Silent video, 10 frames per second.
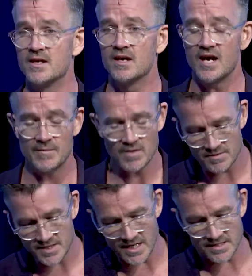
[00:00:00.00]
And I'll
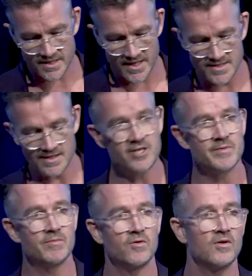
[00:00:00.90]
dig into these a little bit
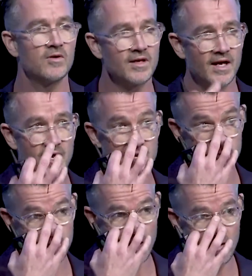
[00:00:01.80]
more as we
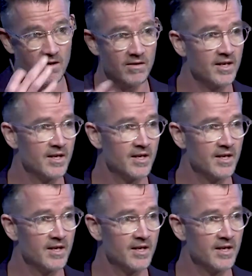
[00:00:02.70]
go along.